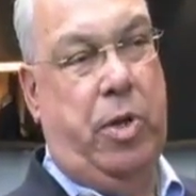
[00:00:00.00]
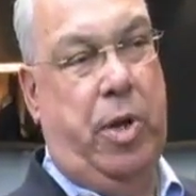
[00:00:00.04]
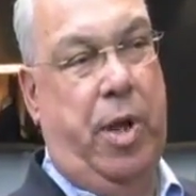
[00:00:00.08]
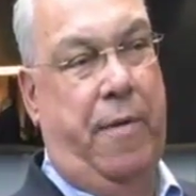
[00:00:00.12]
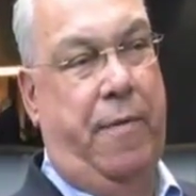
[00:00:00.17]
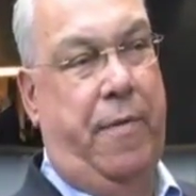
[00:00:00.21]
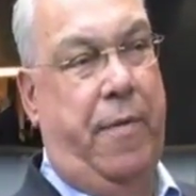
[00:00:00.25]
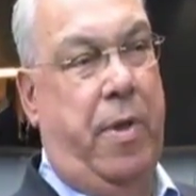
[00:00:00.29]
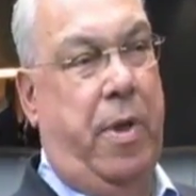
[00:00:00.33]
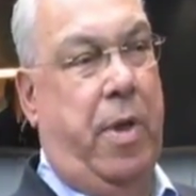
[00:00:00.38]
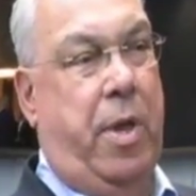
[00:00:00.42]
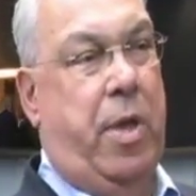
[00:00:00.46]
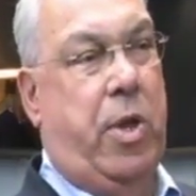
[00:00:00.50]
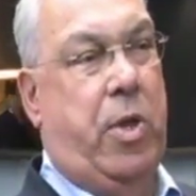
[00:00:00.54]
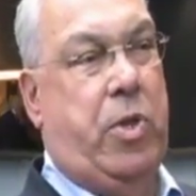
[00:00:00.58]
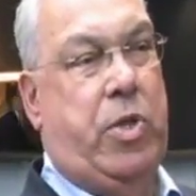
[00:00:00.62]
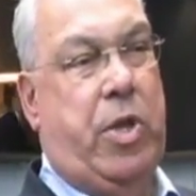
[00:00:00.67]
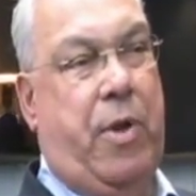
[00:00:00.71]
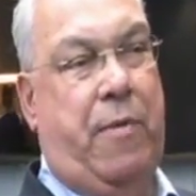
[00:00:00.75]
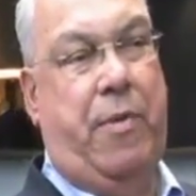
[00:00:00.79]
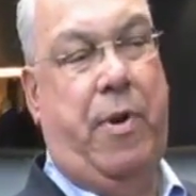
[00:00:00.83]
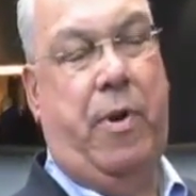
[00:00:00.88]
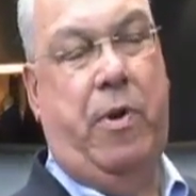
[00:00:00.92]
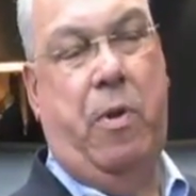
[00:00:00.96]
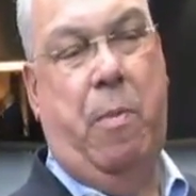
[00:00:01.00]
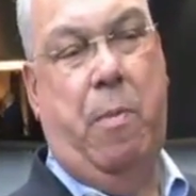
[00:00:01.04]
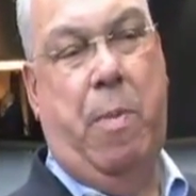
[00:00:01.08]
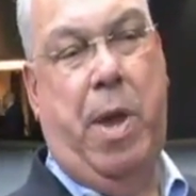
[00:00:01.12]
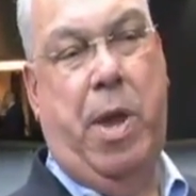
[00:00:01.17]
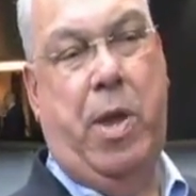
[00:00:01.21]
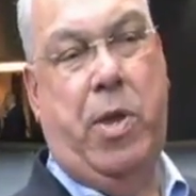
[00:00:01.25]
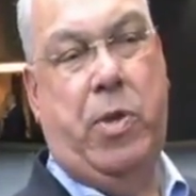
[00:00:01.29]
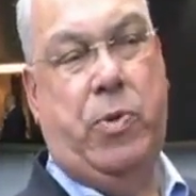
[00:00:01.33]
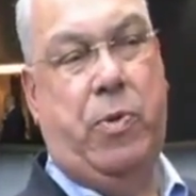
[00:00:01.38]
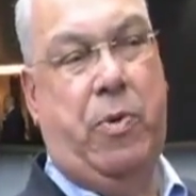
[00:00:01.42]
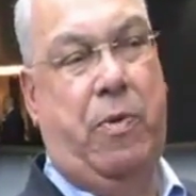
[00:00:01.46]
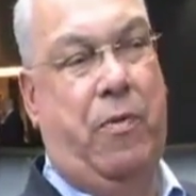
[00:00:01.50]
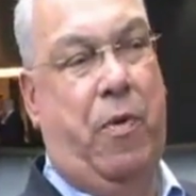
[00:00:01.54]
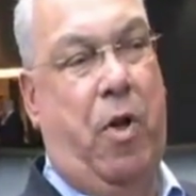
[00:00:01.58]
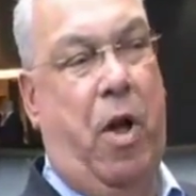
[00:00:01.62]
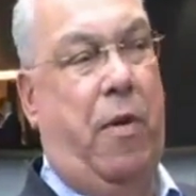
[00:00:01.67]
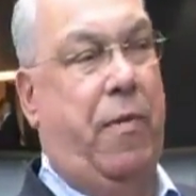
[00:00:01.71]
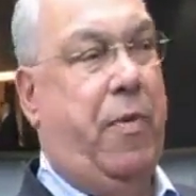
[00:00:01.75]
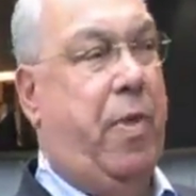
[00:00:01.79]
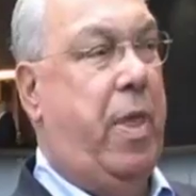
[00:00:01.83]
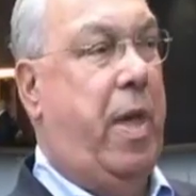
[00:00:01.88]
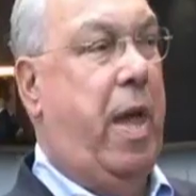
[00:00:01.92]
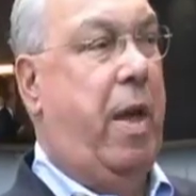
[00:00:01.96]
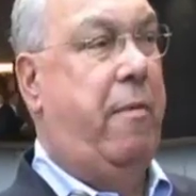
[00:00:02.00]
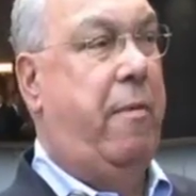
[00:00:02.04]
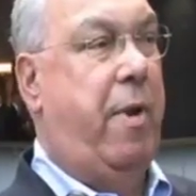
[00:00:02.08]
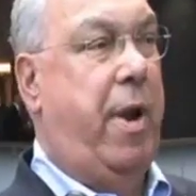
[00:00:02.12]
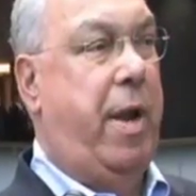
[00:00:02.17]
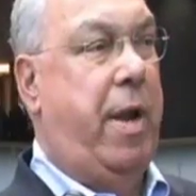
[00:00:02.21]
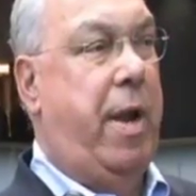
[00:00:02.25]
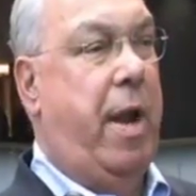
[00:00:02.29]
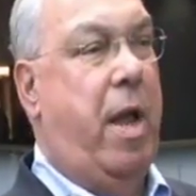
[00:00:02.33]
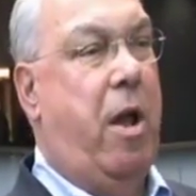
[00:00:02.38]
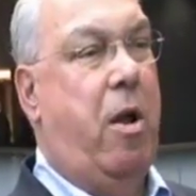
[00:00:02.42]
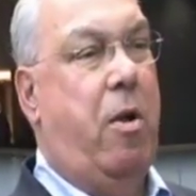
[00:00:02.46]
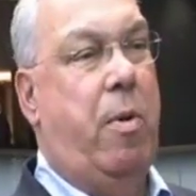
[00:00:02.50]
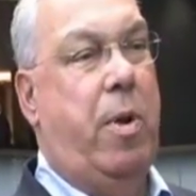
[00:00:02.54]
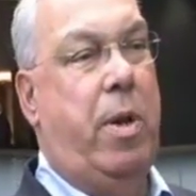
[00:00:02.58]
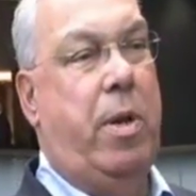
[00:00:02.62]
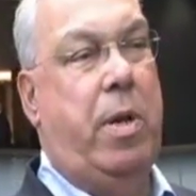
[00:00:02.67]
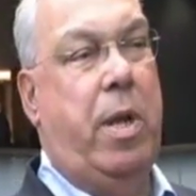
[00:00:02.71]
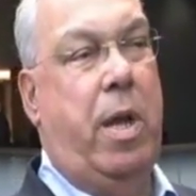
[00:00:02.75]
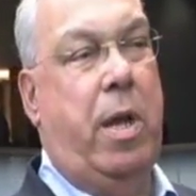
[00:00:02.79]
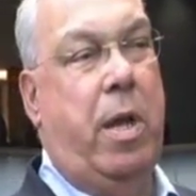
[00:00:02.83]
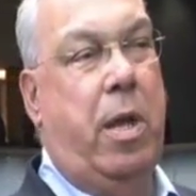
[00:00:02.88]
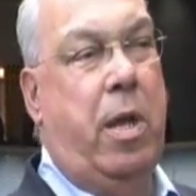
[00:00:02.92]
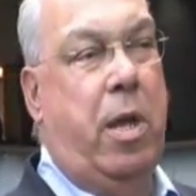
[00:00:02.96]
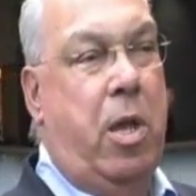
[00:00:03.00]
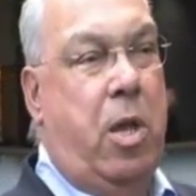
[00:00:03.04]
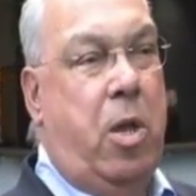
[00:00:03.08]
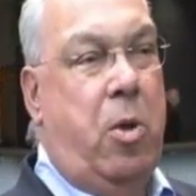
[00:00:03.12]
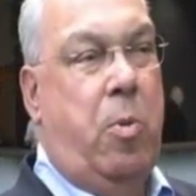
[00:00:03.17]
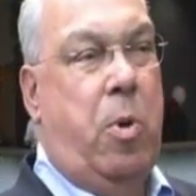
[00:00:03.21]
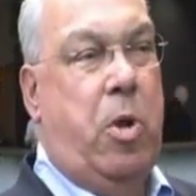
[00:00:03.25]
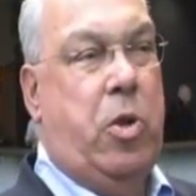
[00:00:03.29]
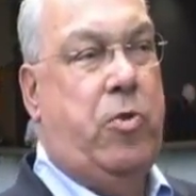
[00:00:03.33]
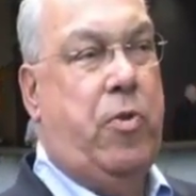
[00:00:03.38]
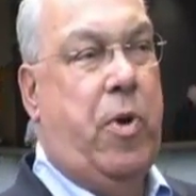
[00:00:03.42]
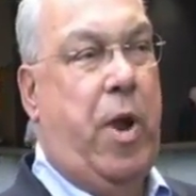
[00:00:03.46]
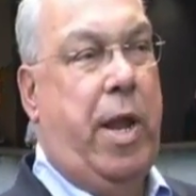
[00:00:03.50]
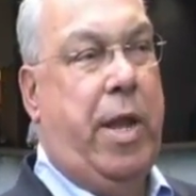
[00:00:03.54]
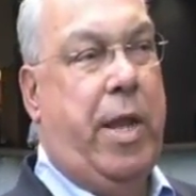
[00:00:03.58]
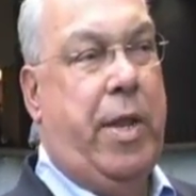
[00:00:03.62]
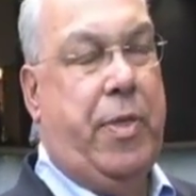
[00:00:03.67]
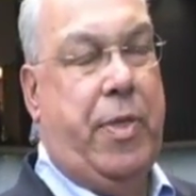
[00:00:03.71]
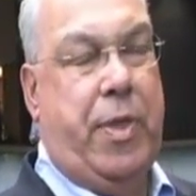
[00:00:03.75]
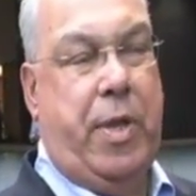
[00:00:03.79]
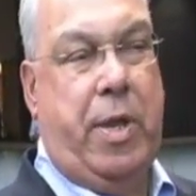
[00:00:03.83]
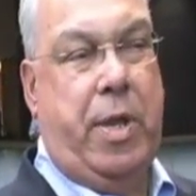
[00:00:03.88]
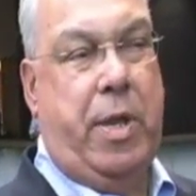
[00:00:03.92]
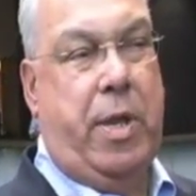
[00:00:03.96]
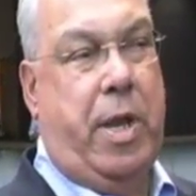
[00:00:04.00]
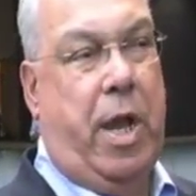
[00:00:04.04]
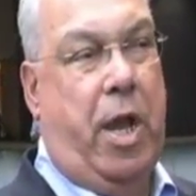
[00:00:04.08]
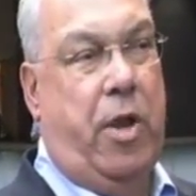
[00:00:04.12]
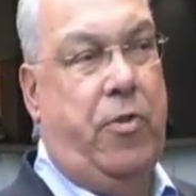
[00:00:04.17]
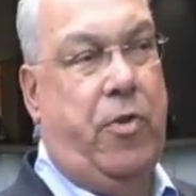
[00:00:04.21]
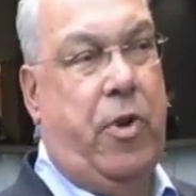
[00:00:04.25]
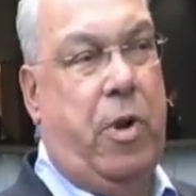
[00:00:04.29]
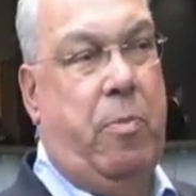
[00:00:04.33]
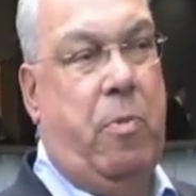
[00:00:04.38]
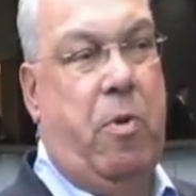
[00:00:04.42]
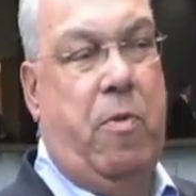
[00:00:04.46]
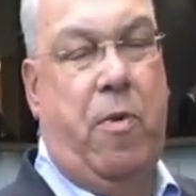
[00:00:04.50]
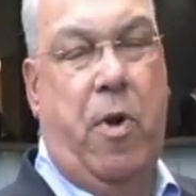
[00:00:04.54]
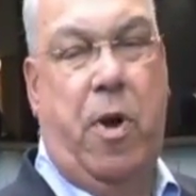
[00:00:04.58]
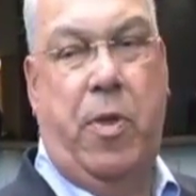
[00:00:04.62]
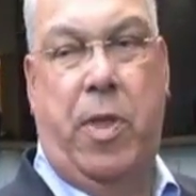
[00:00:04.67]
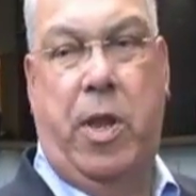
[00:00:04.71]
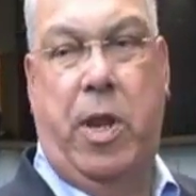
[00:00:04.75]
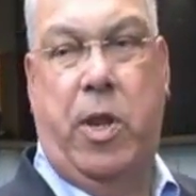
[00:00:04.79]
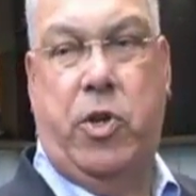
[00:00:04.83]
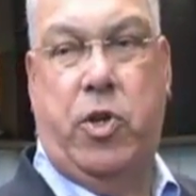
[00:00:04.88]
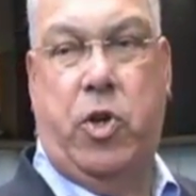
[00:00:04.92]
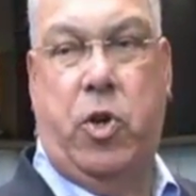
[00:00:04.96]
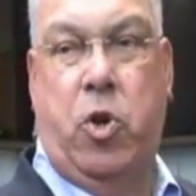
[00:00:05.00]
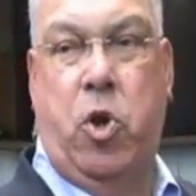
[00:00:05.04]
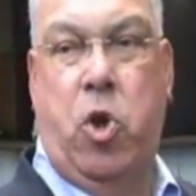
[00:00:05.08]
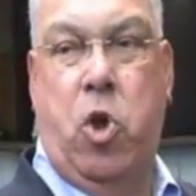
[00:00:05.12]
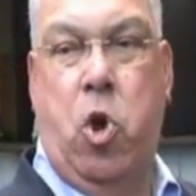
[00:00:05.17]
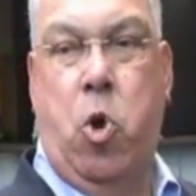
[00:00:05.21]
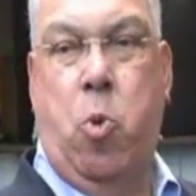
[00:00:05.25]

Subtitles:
We have 700 mayors involved in that right now, and we're trying to get the country to move on that issue.